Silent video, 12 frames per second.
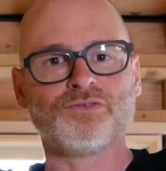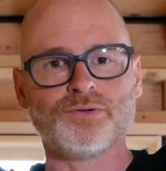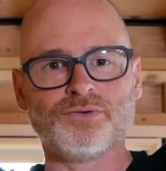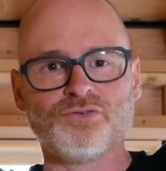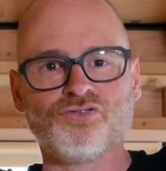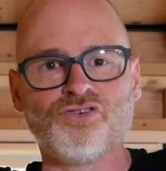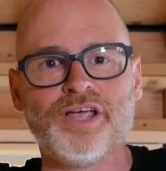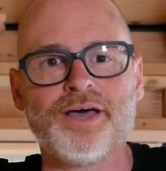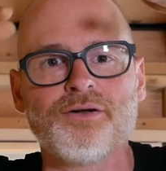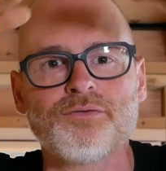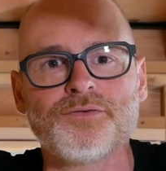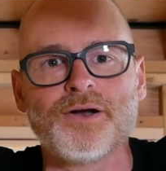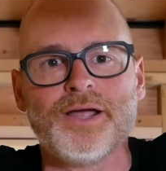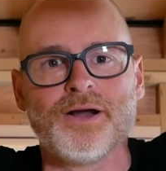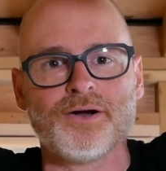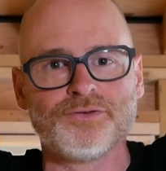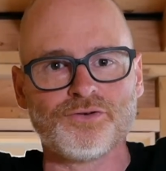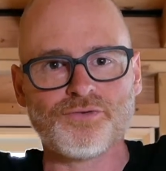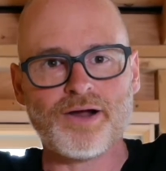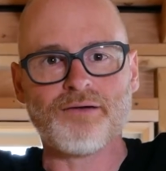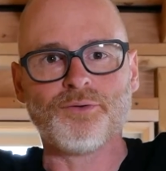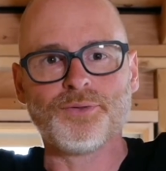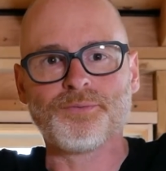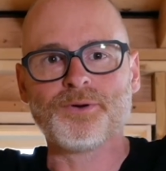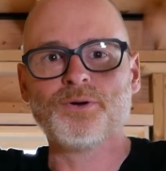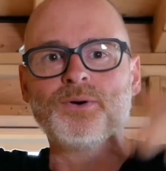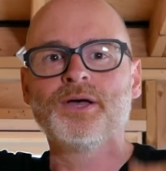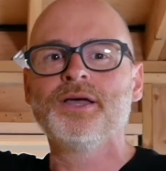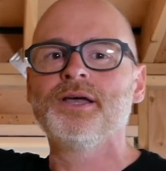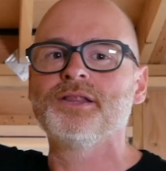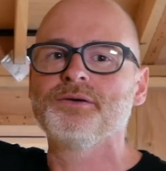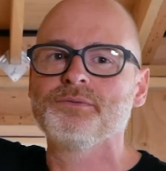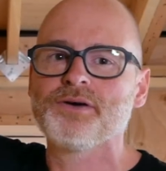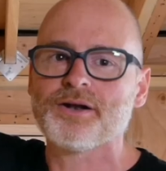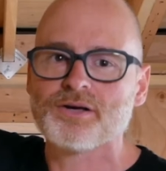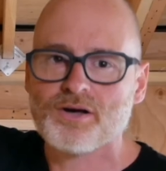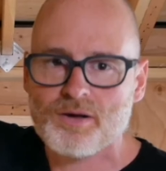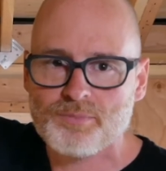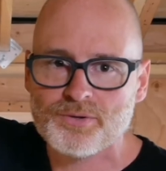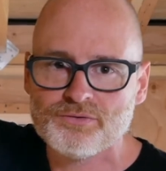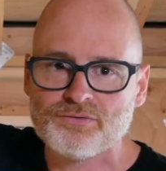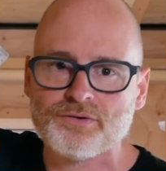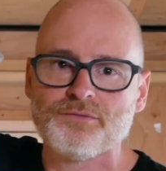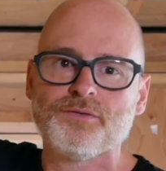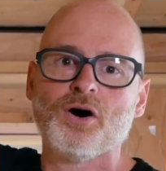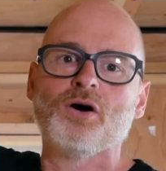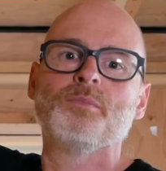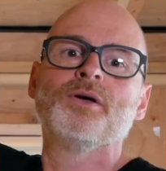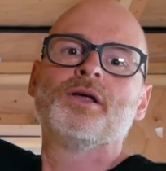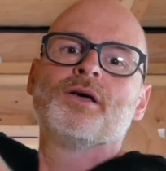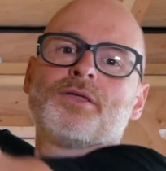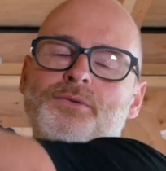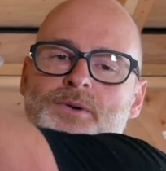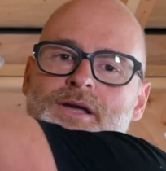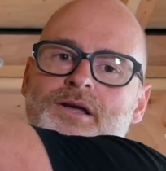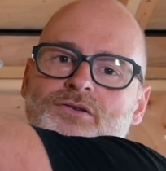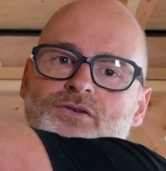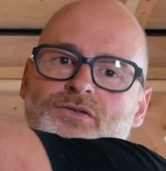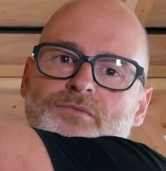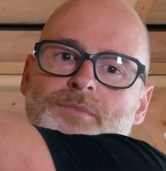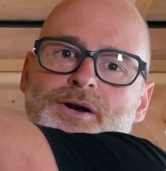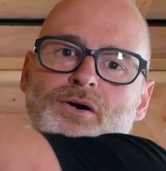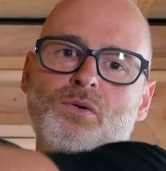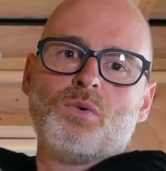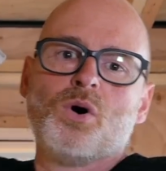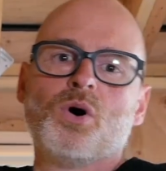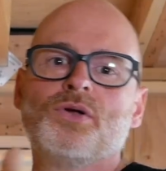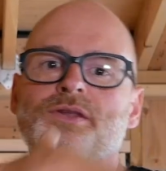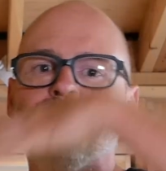So there's a channel for air to travel through, and then we've got a couple inches of foam, 3 inches of mineral wool,